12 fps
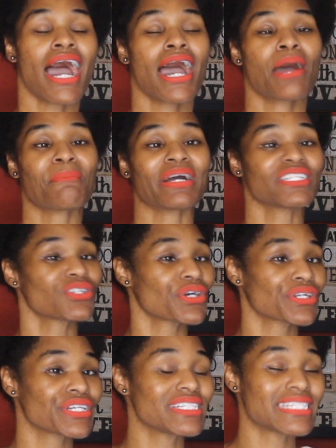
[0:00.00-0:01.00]
Um, my
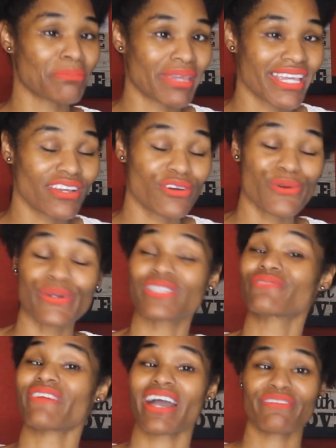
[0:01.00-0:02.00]
daughter, Demi, who
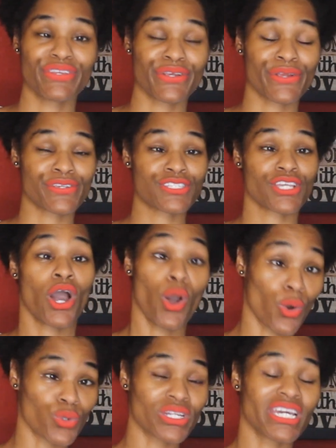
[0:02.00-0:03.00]
is five years
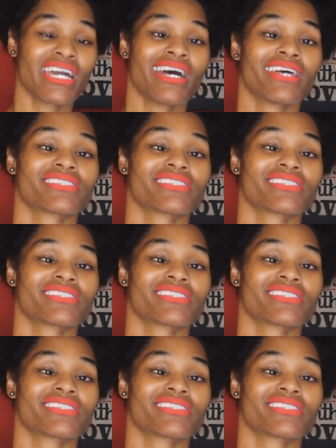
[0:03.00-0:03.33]
old,